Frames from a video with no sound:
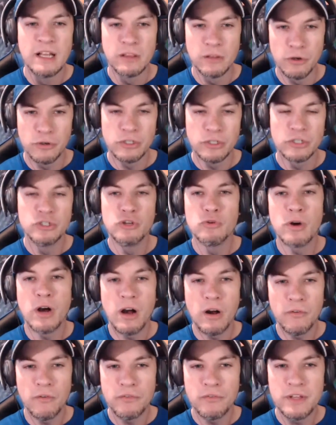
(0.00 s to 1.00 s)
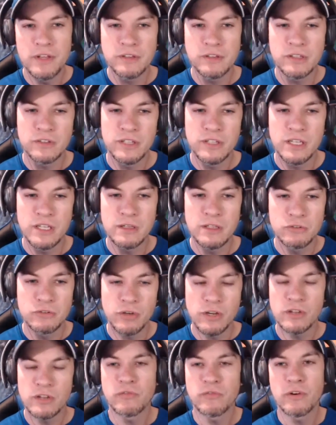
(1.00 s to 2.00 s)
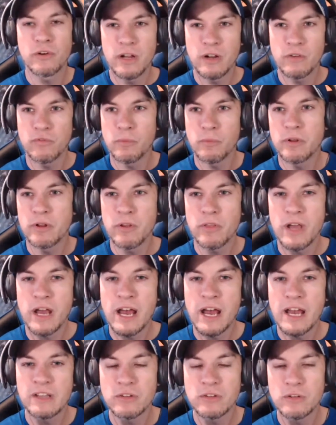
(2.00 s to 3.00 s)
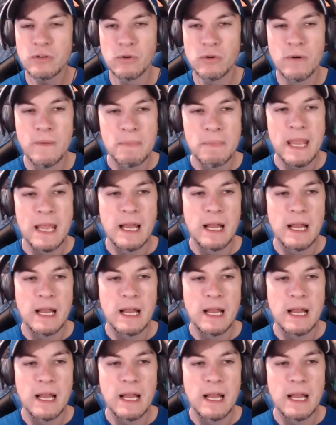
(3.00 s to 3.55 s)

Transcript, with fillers: learn a new offense because he transferred in from another high school.